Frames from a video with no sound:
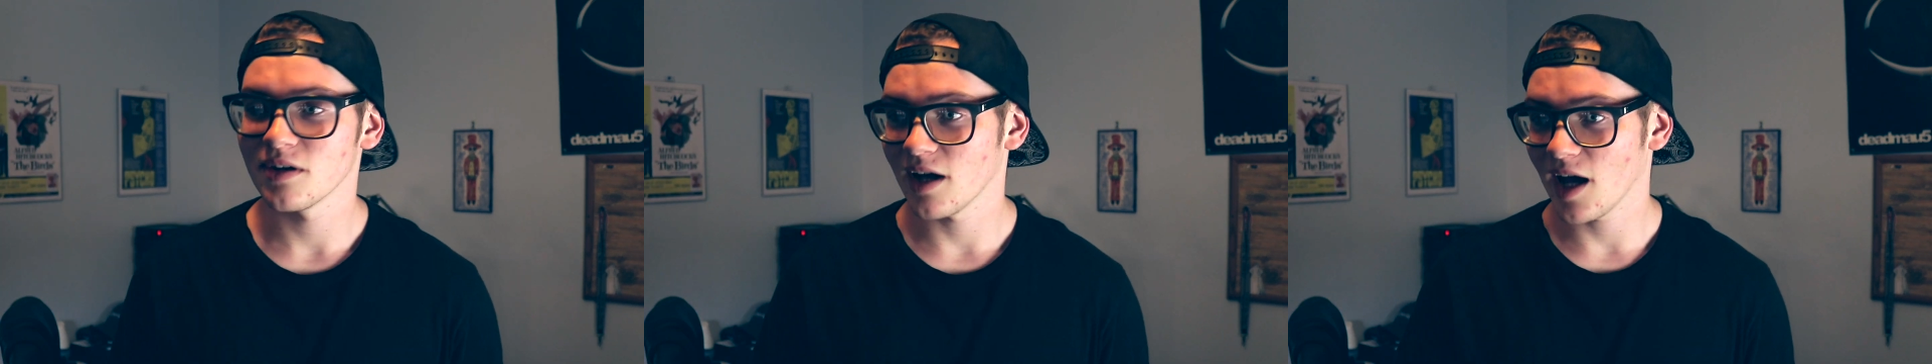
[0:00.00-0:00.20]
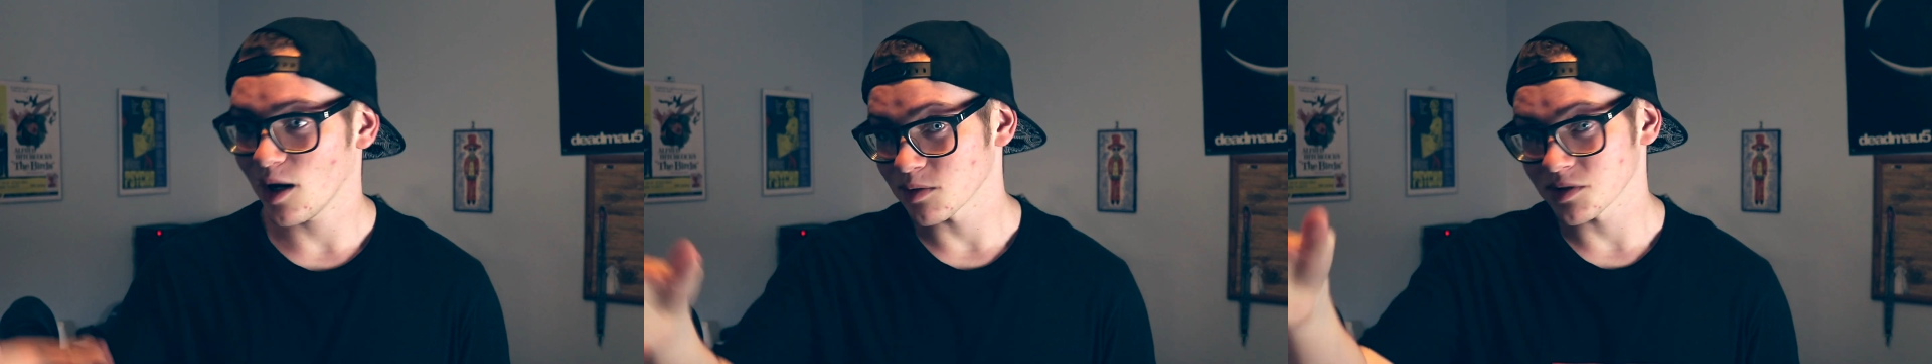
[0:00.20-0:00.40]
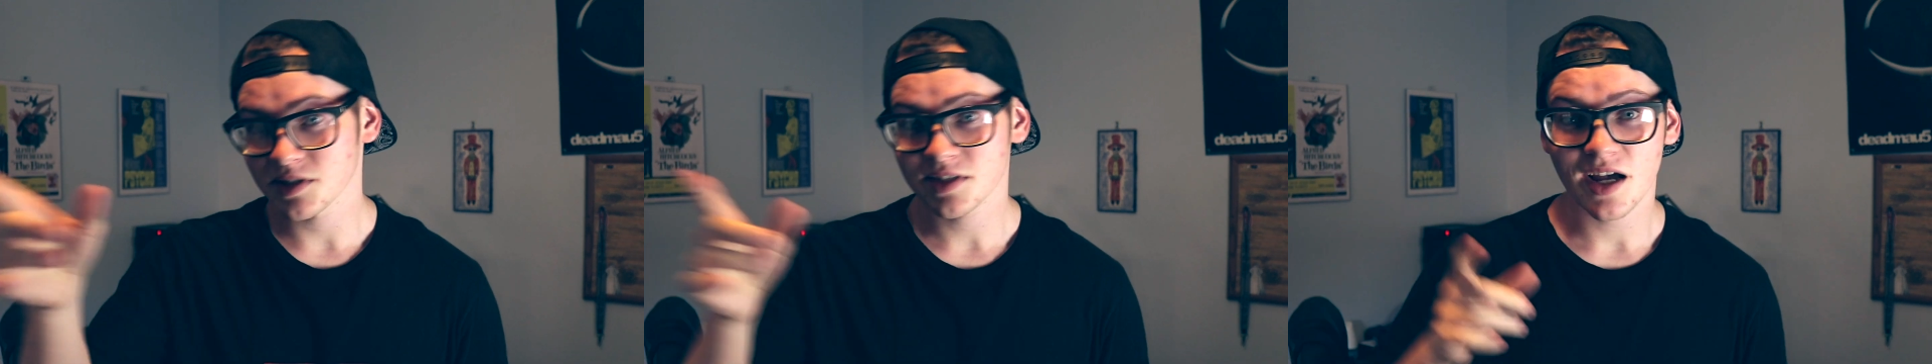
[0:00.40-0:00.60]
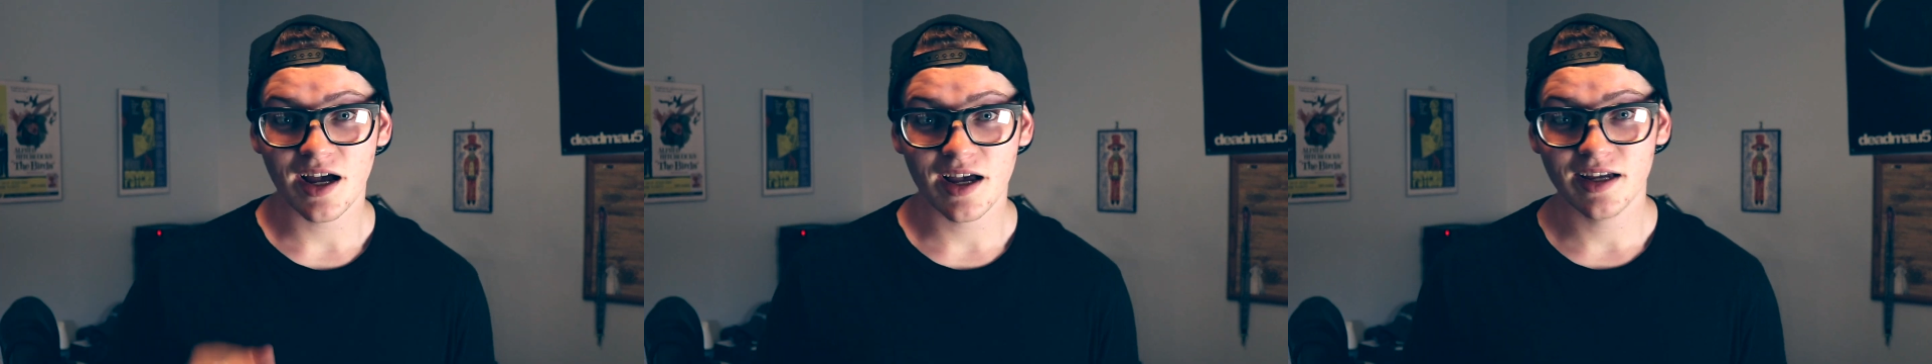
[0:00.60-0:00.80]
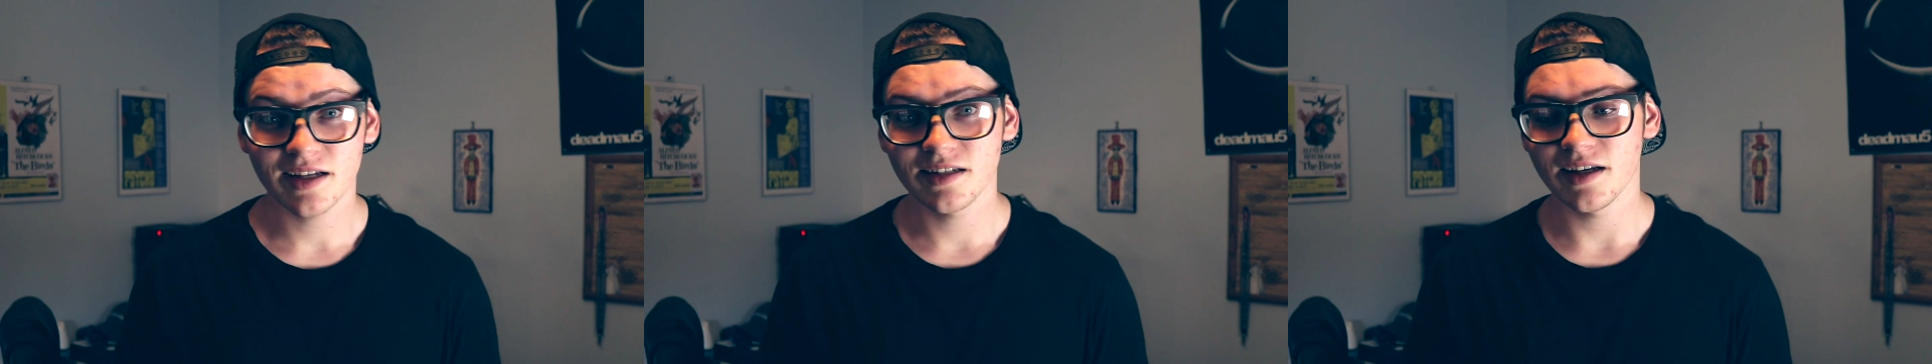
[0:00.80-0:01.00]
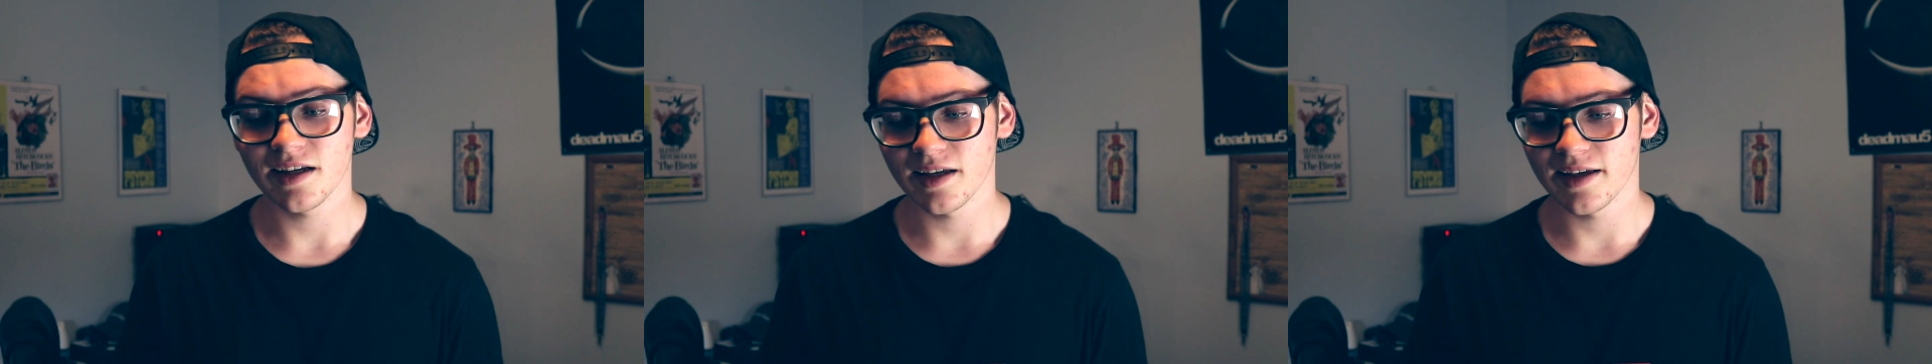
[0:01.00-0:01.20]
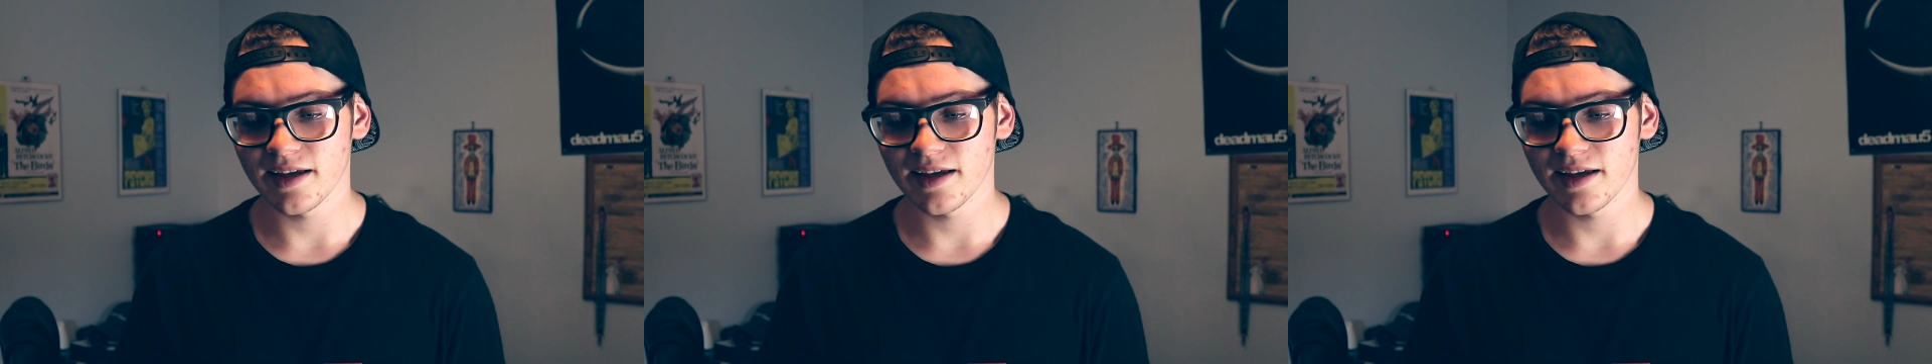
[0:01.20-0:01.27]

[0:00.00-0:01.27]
outside